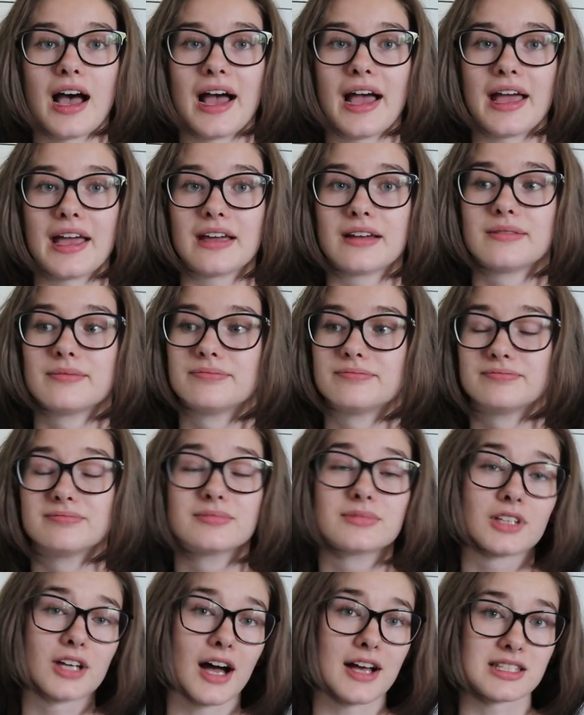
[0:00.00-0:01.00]
I
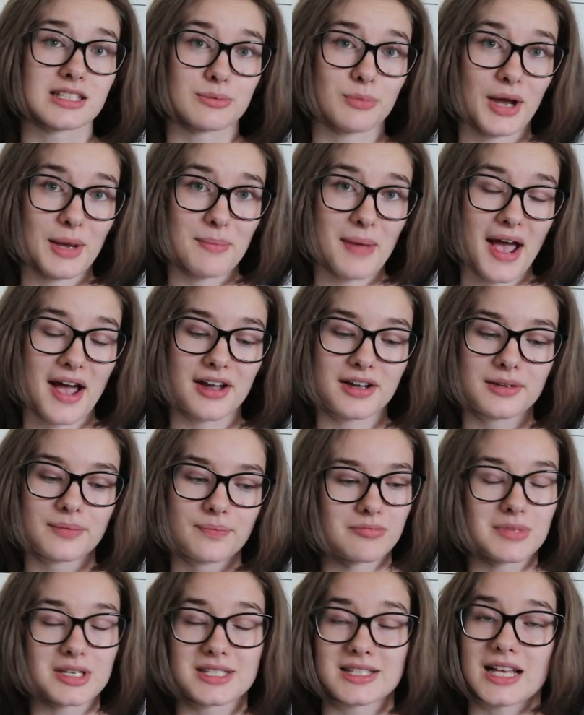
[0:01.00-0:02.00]
got some weight back
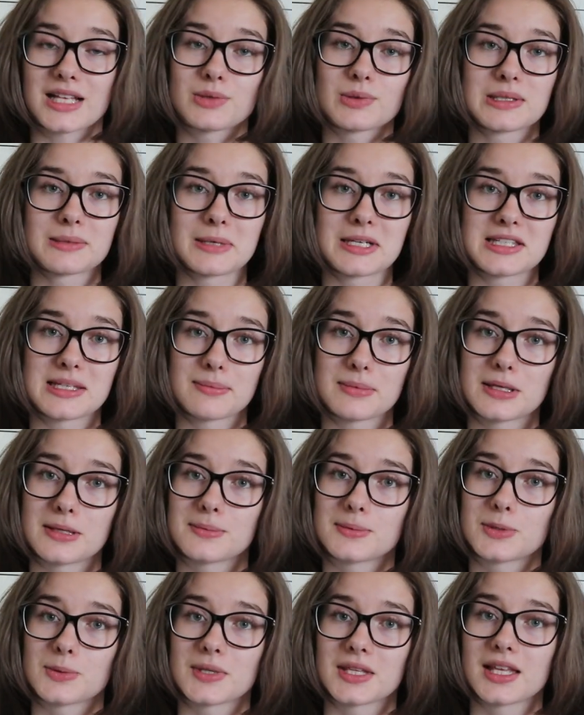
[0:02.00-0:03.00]
because that's one of my
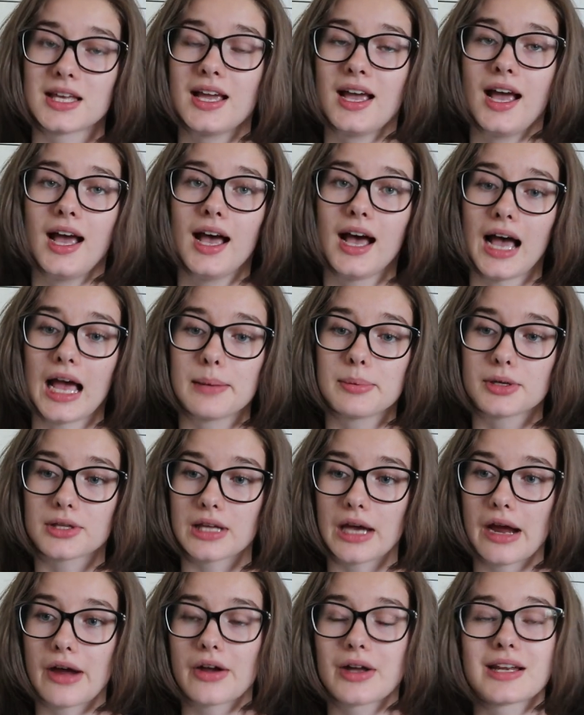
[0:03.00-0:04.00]
symptoms with
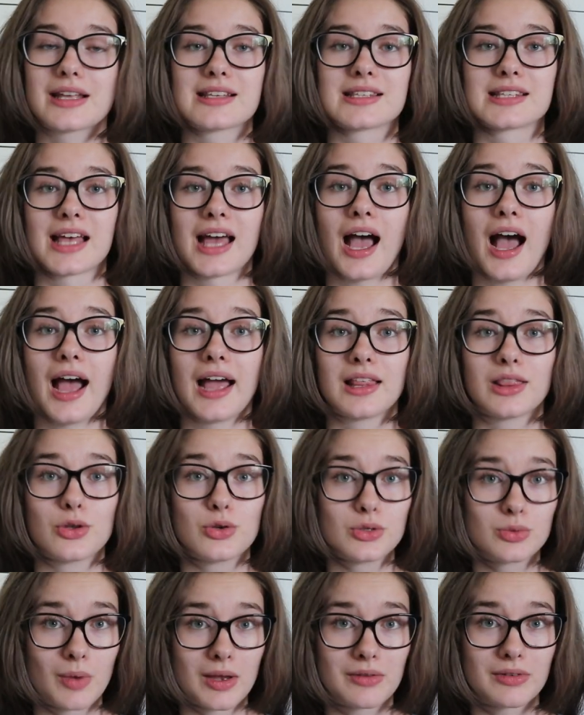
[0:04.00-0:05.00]
hyperthyroid is that I
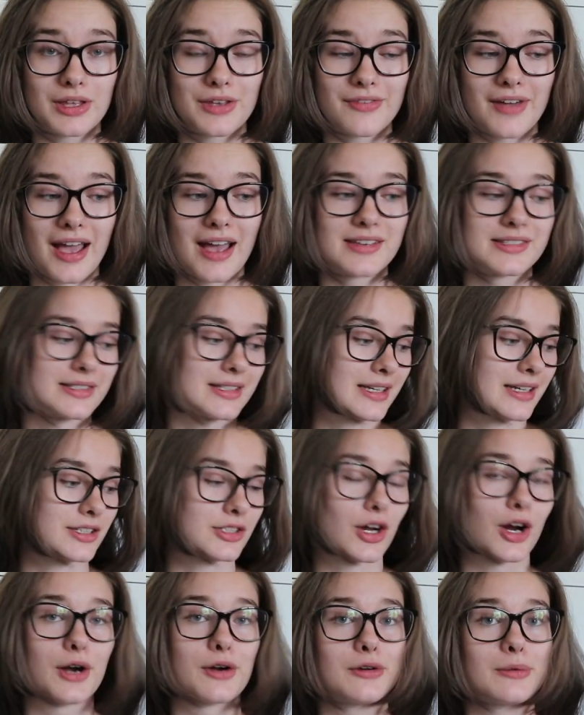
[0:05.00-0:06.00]
lose weight really fast and it's
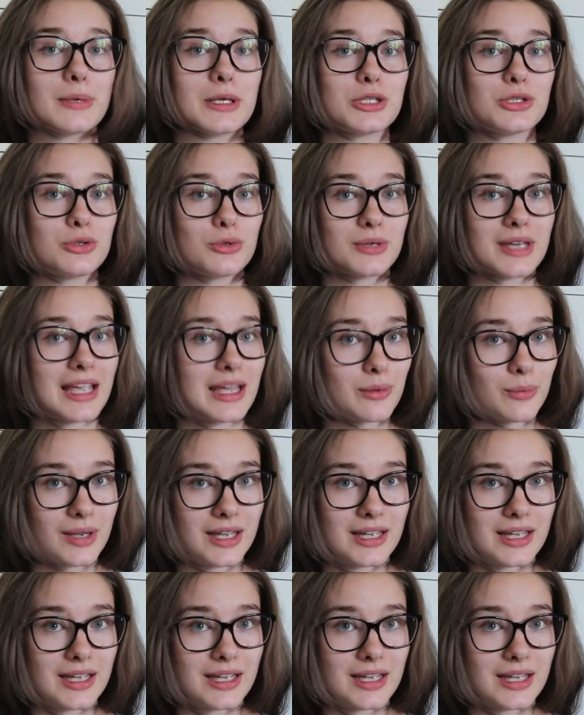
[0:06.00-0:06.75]
hard for me to gain